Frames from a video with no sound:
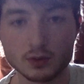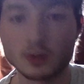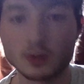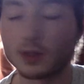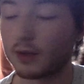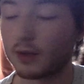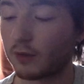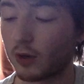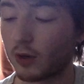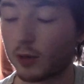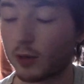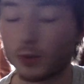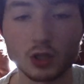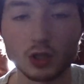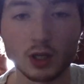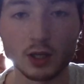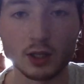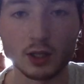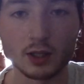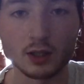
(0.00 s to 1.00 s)
I very much
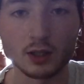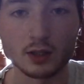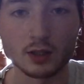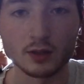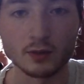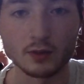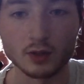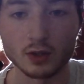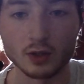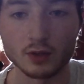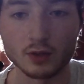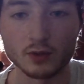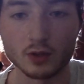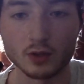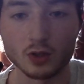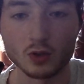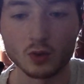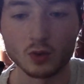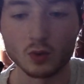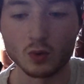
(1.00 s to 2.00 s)
like. I think that's very
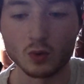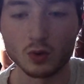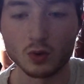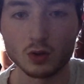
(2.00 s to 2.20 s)
cool.